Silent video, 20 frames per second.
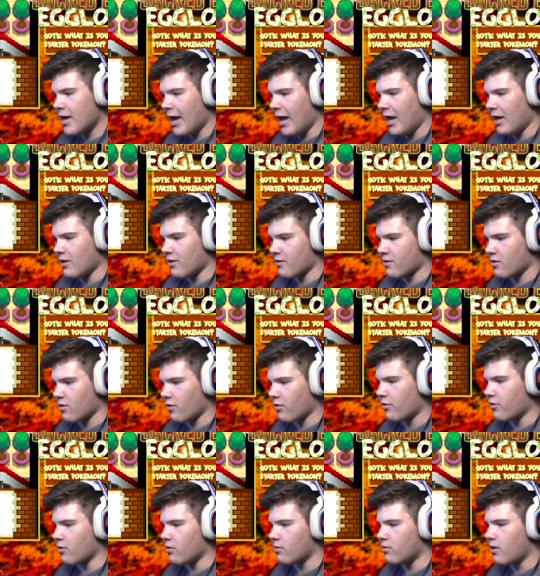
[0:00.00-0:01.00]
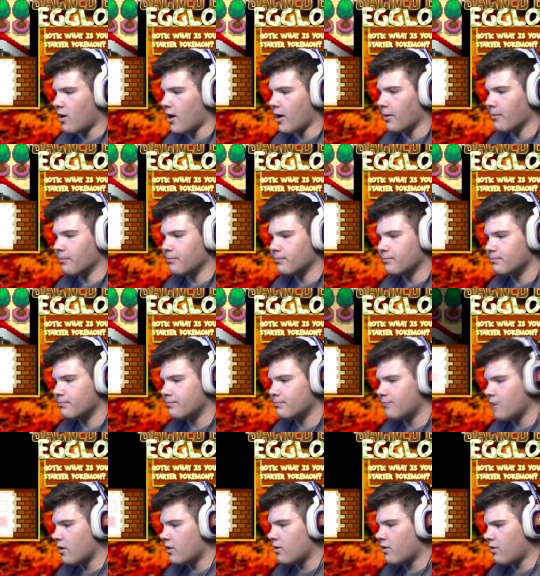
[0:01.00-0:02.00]
And there's also wrong.
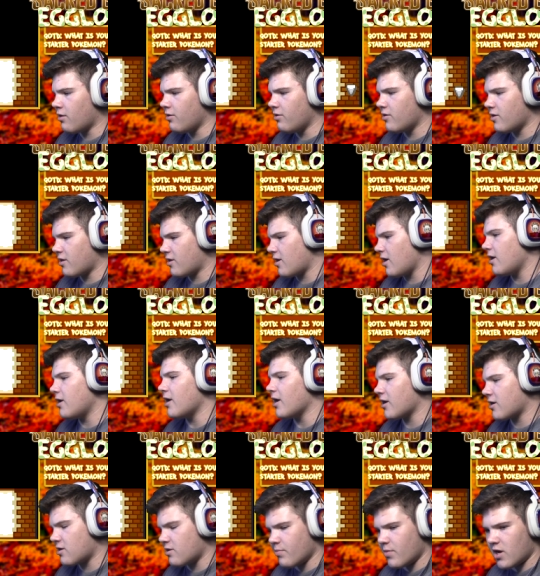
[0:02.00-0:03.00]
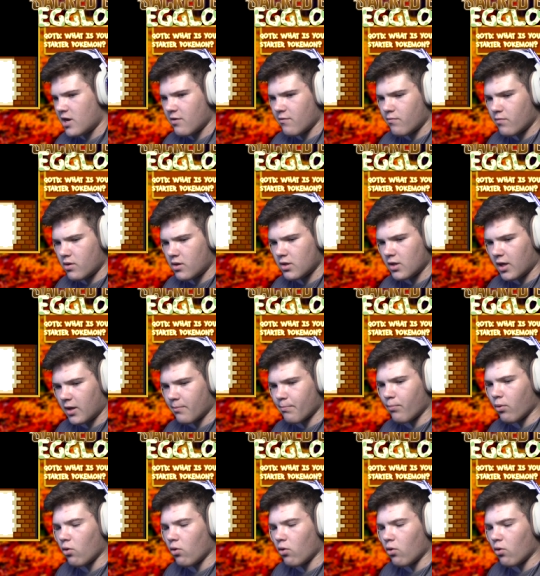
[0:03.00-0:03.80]
Doesn't this guy next to me give me, like,